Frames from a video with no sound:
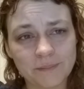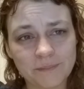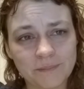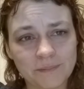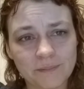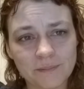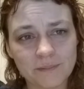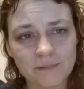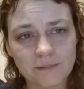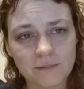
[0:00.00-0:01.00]

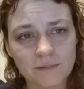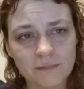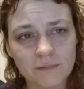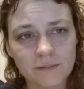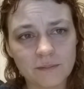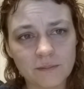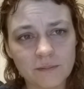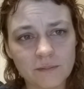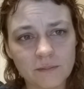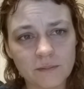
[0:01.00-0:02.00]

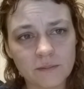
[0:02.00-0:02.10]
No one is speaking in this clip.